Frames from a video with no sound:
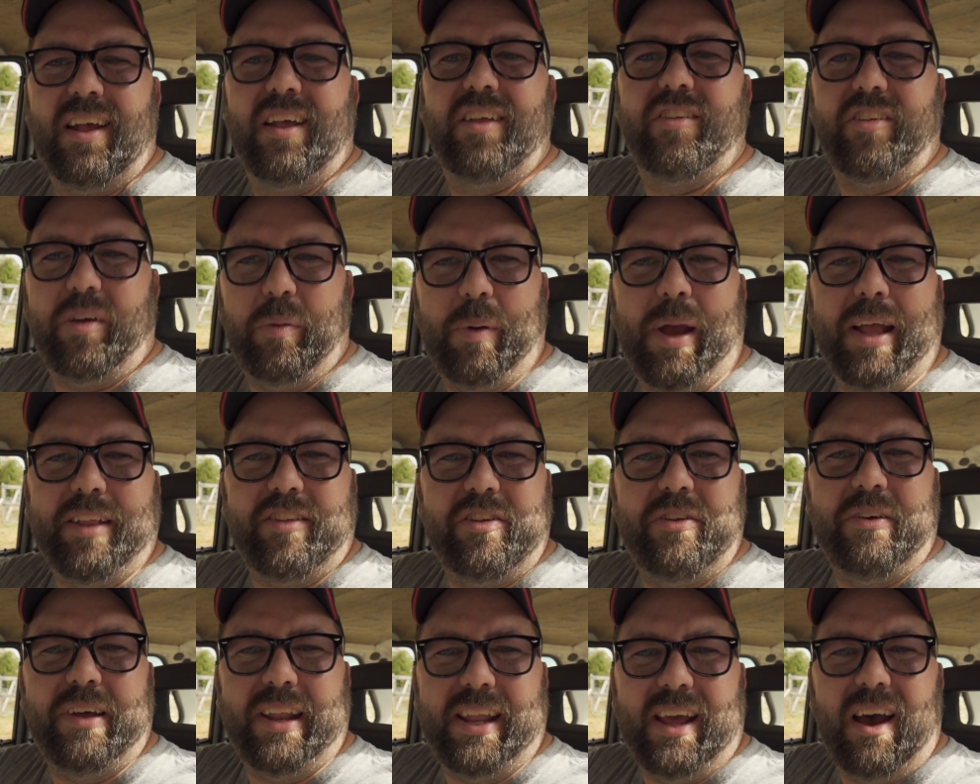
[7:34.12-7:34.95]
So we had
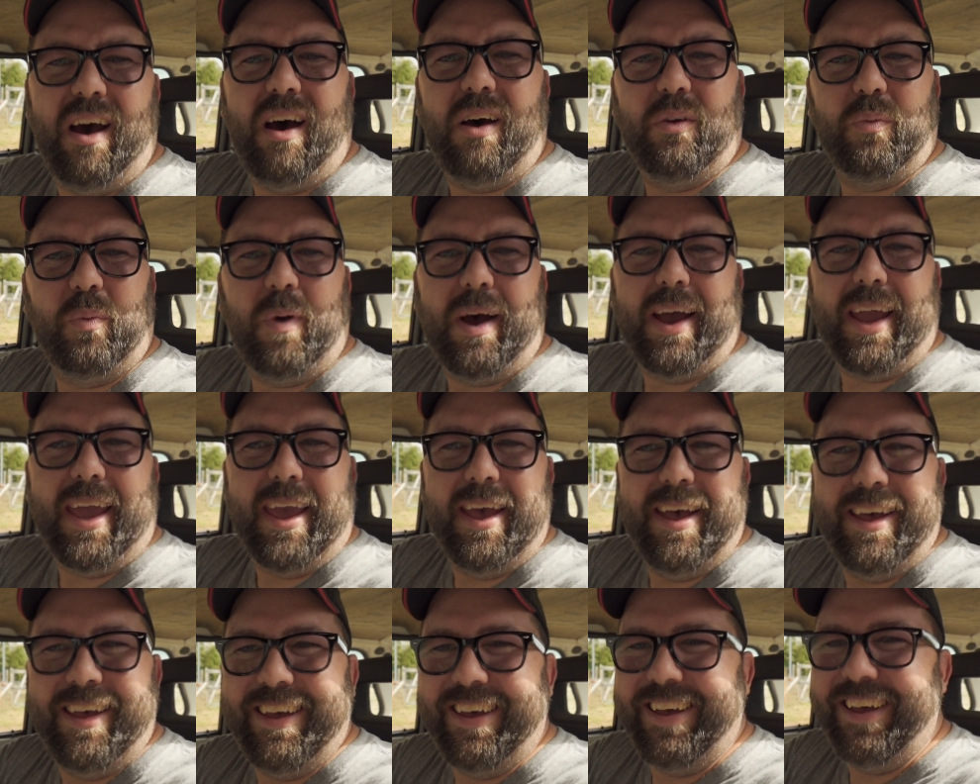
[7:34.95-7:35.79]
to do it the hard way.
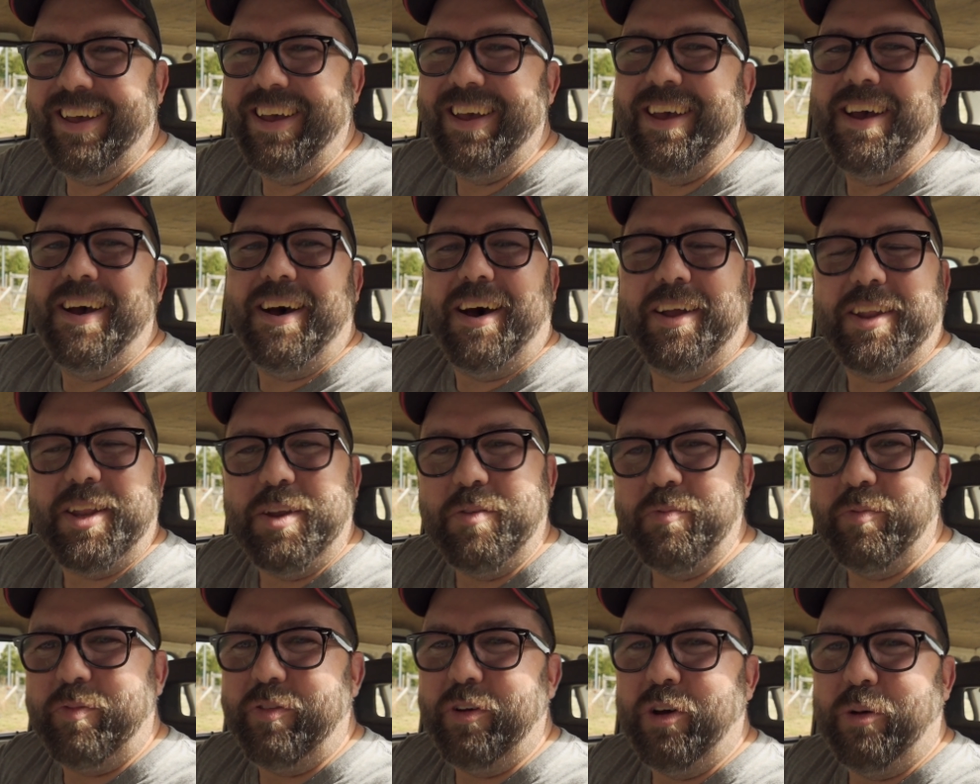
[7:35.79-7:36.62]
I
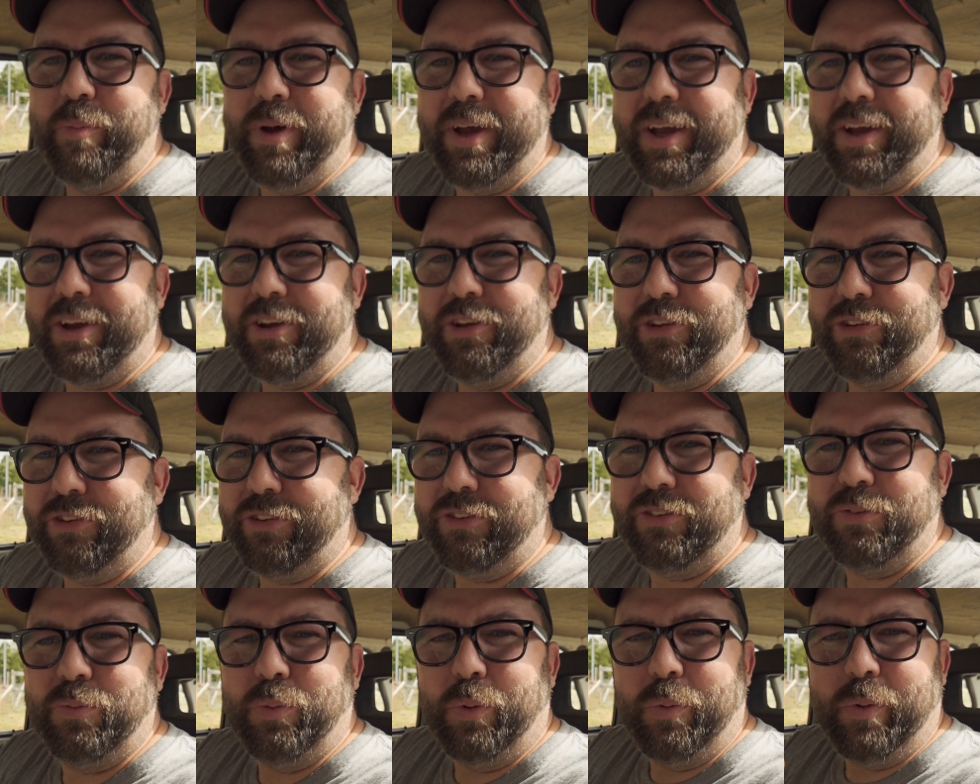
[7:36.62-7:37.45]
didn't film it
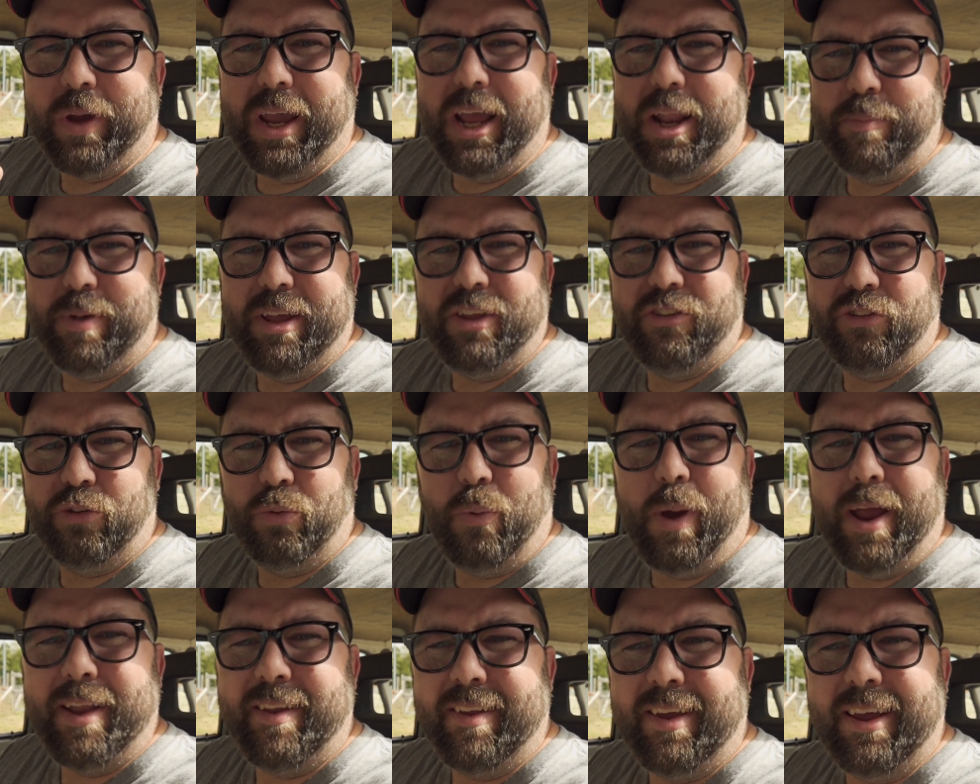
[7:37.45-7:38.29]
because we were getting a bit
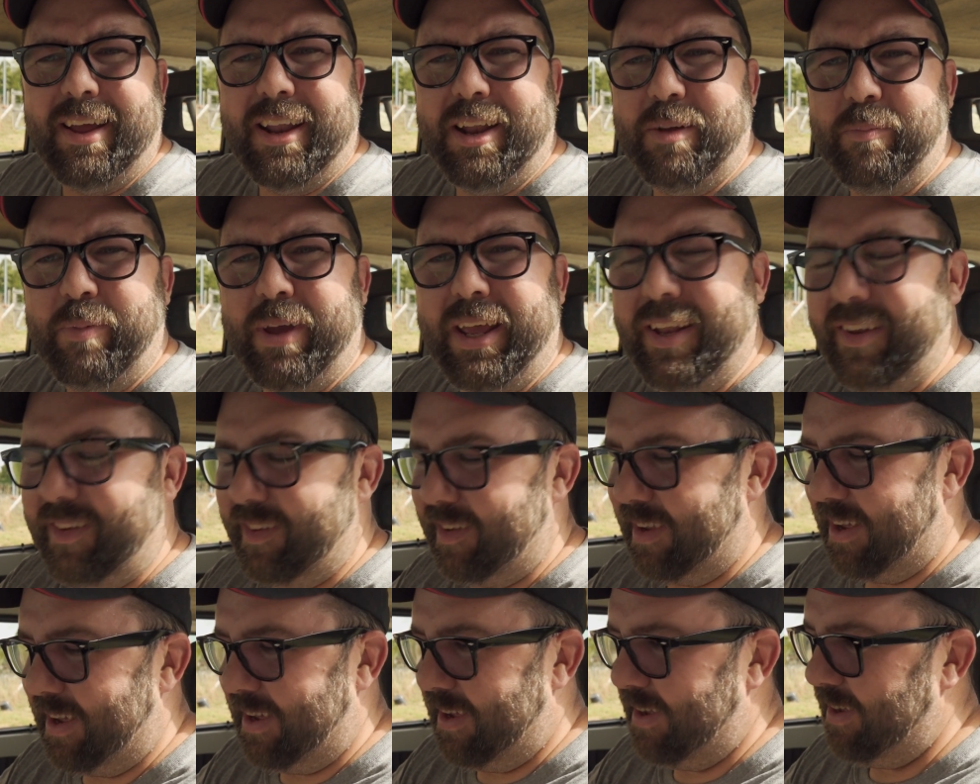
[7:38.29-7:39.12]
sweaty and a
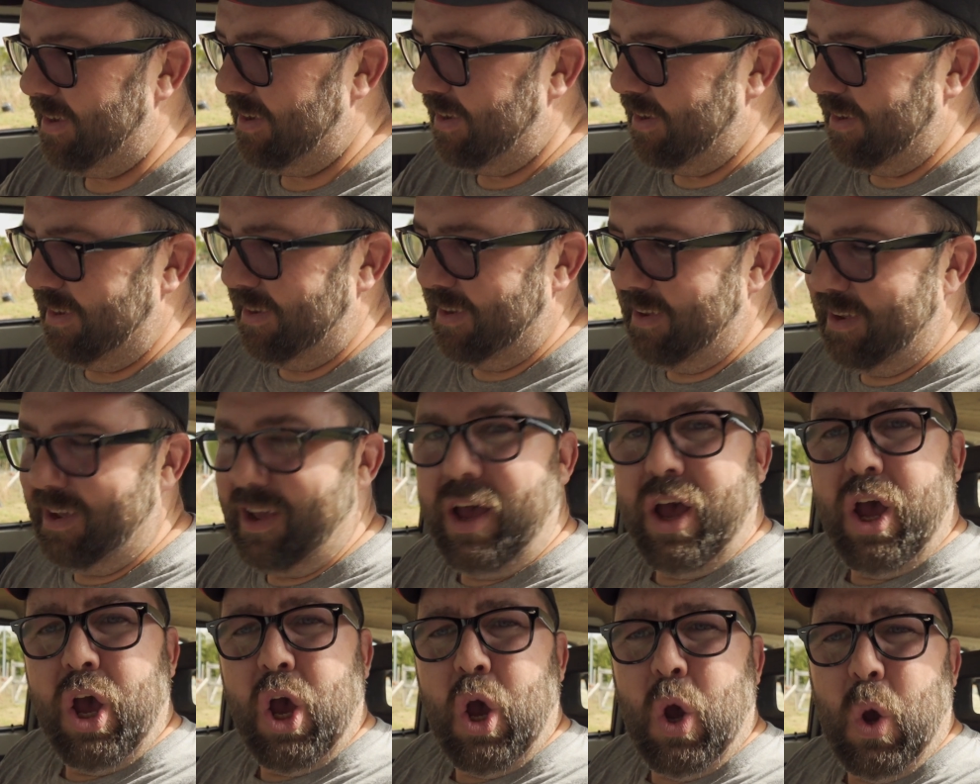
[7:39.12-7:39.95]
bit
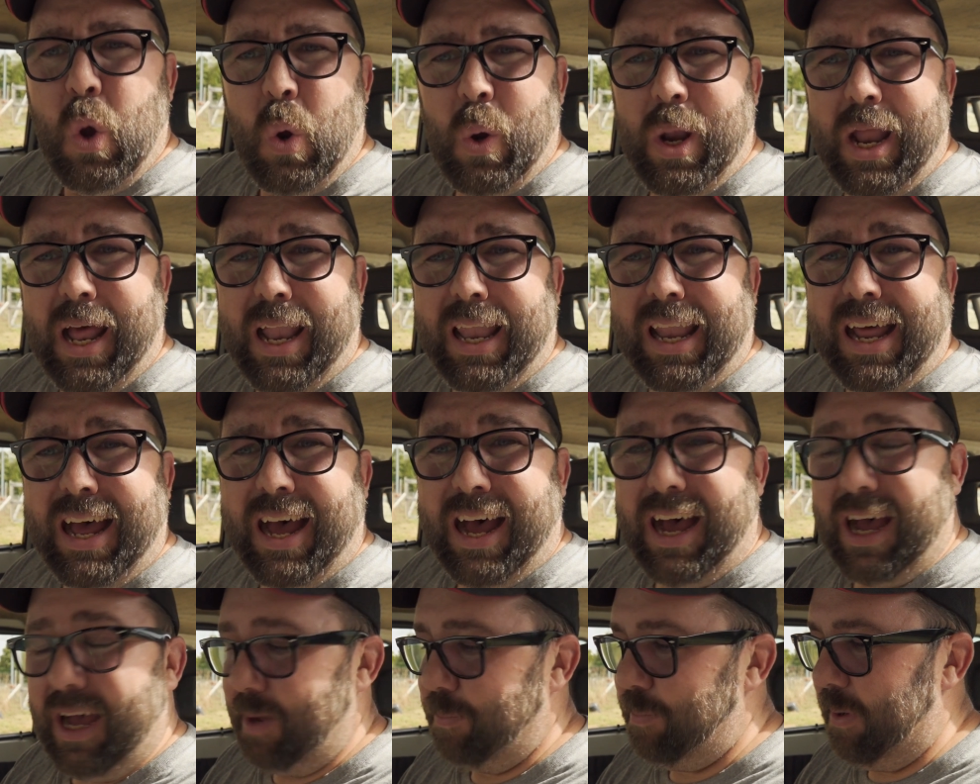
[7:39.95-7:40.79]

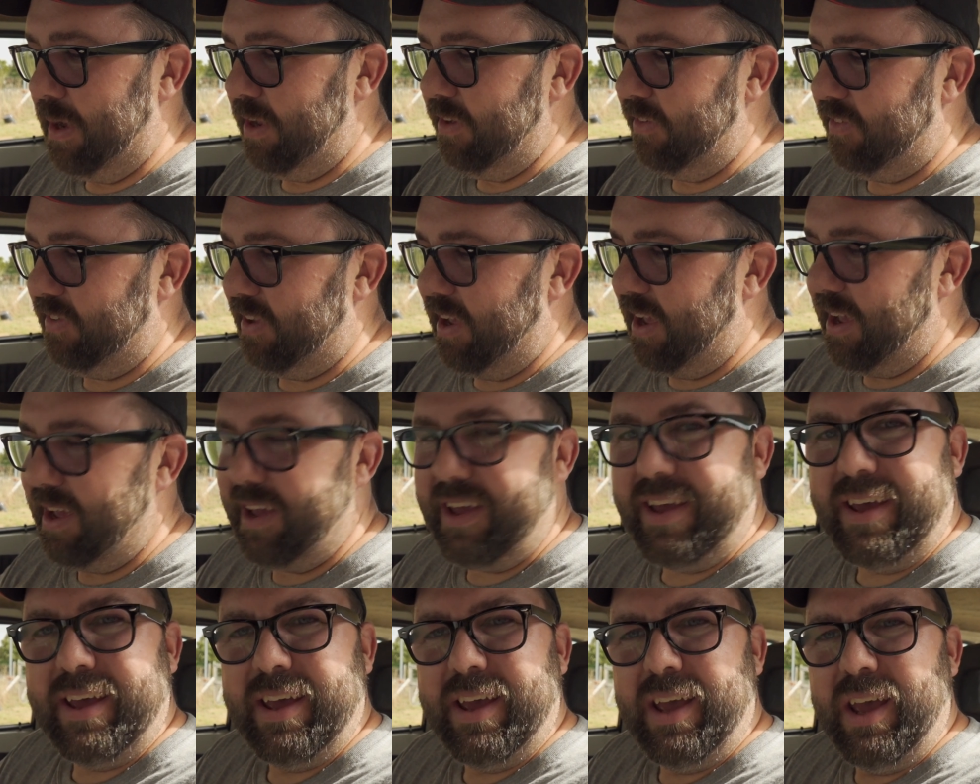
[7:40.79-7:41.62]
hoo-la-la. But
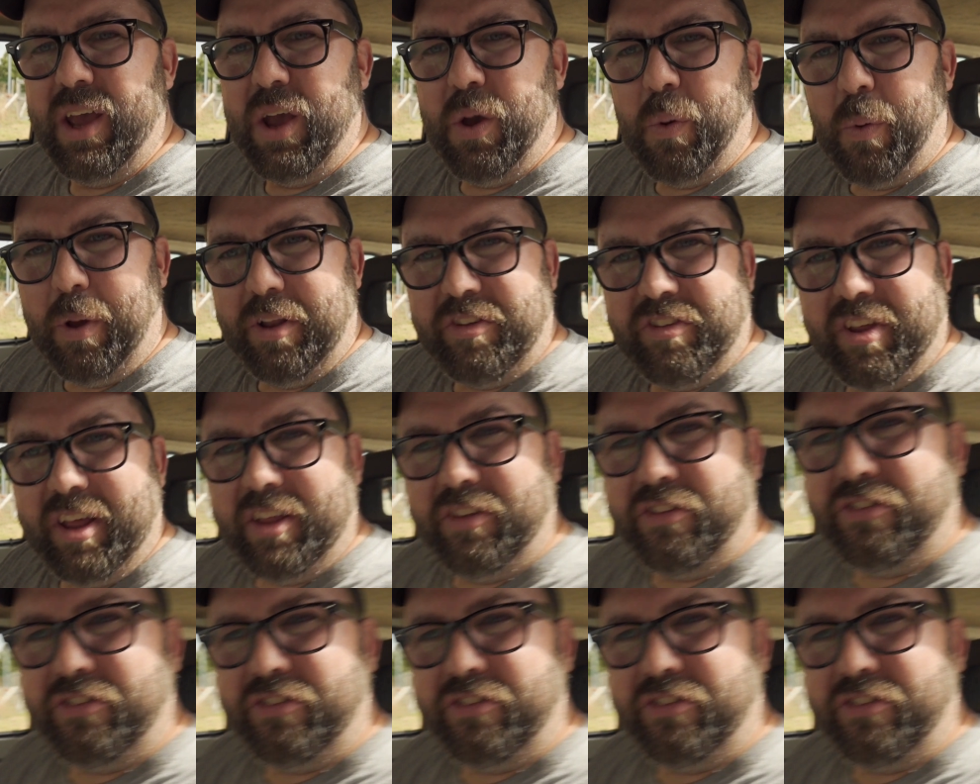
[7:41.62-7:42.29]
we'll take the